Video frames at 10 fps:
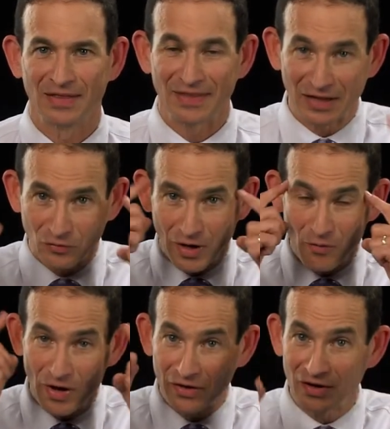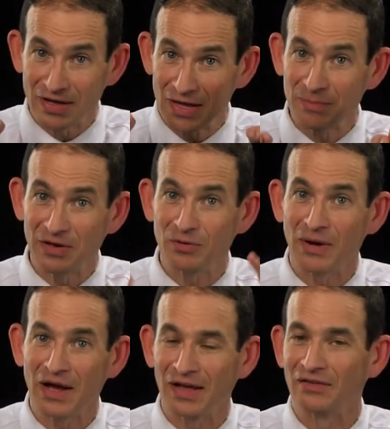That's what I want you to keep in your
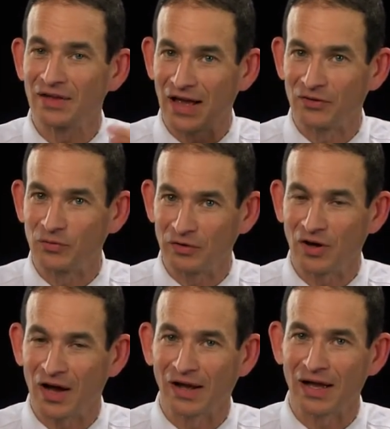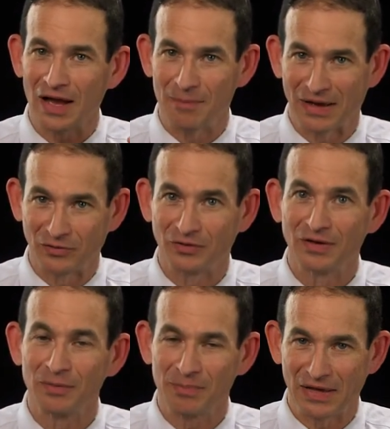minds as we talk about
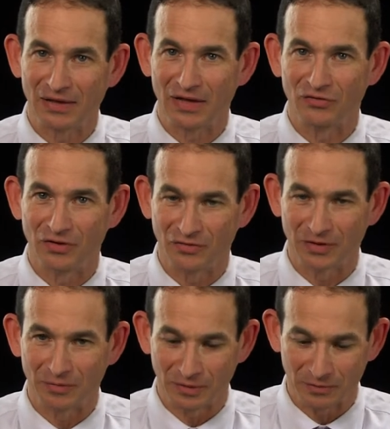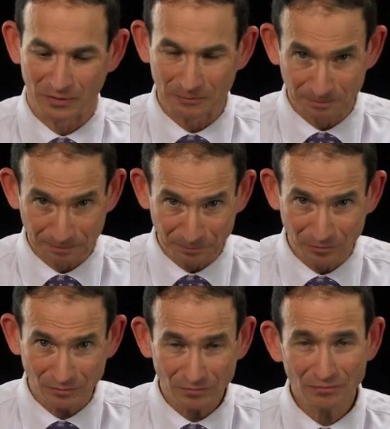palliation of symptoms.
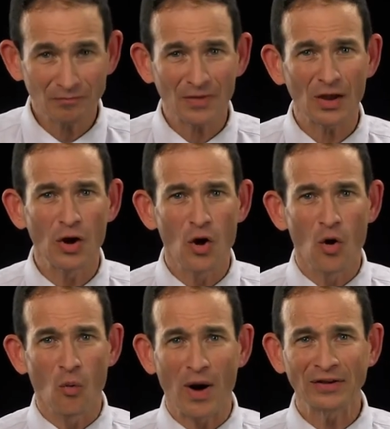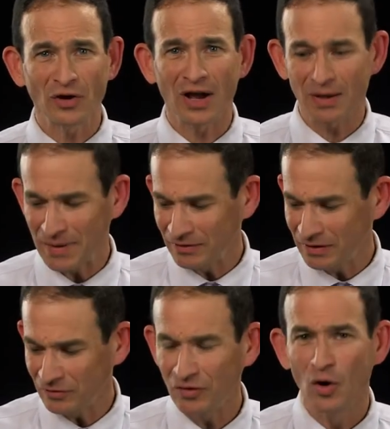Why talk about
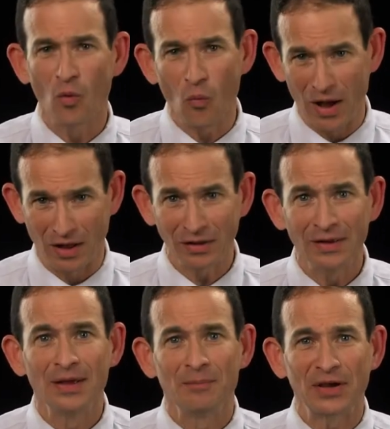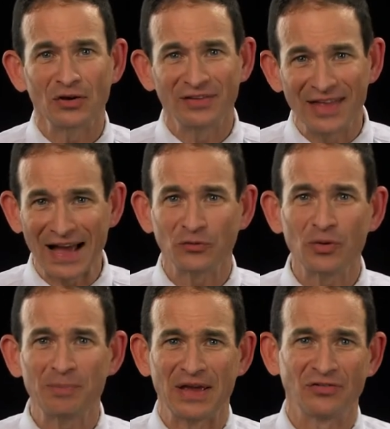this? Well, because that's
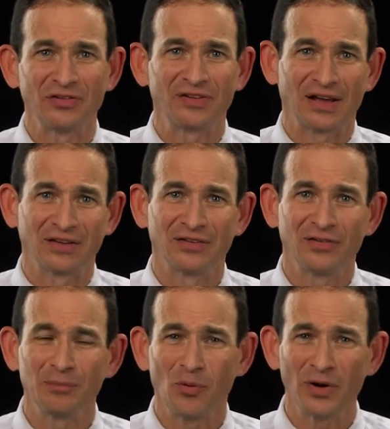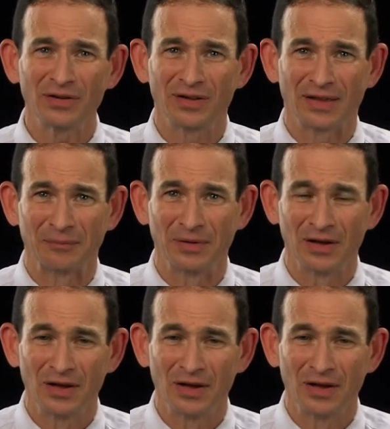what patients tell us is important to them.